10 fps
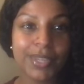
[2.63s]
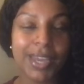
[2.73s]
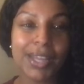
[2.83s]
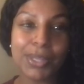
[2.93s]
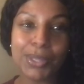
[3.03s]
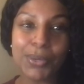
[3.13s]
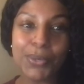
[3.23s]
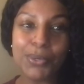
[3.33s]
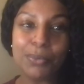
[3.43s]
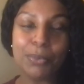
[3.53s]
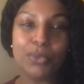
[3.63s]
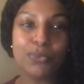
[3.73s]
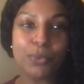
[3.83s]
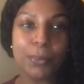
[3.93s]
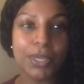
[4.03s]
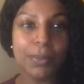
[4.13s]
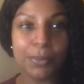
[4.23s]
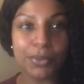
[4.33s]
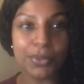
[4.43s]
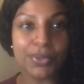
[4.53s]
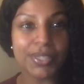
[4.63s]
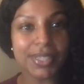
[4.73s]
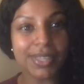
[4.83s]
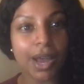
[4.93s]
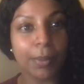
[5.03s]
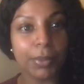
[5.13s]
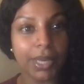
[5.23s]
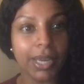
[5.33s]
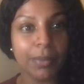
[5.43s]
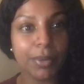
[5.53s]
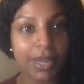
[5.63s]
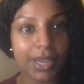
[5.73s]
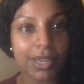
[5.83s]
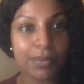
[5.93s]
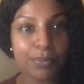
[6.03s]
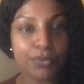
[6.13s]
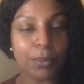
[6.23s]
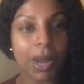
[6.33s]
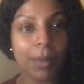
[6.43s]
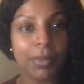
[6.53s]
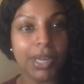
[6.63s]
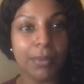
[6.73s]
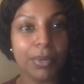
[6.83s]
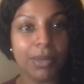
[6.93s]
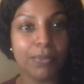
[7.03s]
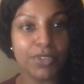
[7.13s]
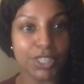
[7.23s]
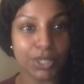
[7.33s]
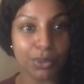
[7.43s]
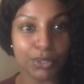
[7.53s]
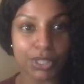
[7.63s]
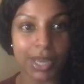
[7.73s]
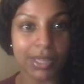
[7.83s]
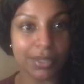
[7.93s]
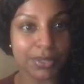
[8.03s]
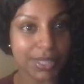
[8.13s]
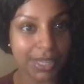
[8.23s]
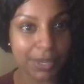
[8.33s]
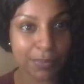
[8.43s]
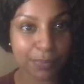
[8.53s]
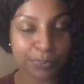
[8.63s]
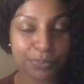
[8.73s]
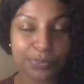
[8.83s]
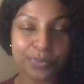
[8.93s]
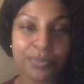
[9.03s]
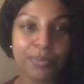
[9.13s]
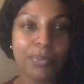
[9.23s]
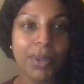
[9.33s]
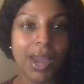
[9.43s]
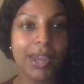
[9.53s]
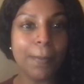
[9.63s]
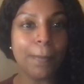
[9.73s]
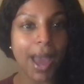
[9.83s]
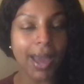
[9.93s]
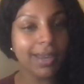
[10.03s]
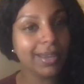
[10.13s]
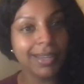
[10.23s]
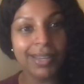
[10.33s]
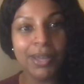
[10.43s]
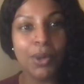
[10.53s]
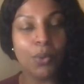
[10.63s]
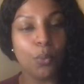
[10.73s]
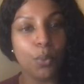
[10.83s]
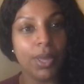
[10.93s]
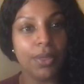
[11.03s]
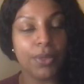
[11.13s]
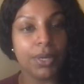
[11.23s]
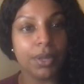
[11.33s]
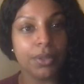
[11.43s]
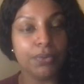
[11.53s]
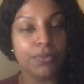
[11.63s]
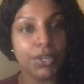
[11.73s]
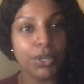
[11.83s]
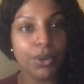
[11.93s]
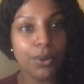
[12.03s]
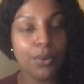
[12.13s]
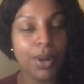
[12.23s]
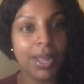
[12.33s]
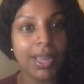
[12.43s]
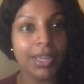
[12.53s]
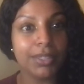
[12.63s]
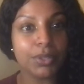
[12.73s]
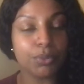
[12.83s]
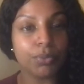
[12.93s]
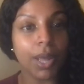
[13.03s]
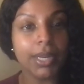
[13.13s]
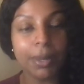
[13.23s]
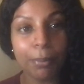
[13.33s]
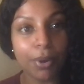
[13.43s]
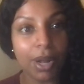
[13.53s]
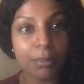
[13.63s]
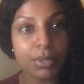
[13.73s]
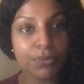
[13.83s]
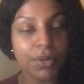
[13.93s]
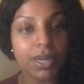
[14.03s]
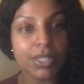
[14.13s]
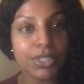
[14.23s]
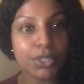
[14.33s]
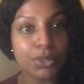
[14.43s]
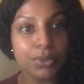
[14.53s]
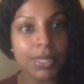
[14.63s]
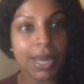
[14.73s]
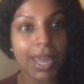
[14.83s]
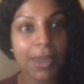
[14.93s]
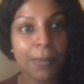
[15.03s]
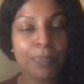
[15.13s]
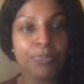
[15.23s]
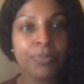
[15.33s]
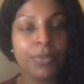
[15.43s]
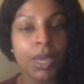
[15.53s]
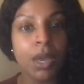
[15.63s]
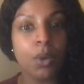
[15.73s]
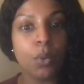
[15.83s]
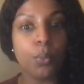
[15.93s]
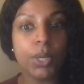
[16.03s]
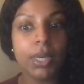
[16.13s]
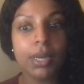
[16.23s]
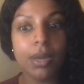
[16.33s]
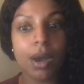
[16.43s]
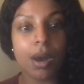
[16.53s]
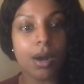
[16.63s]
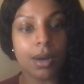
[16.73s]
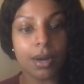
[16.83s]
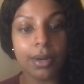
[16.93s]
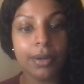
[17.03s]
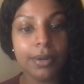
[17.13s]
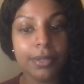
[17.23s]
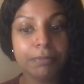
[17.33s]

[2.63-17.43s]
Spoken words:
Hello, beautiful people. This is Haben Abraham from Haben Abraham Vision Coaching LLC. I am back with another video and writing prompt for us to do today. We are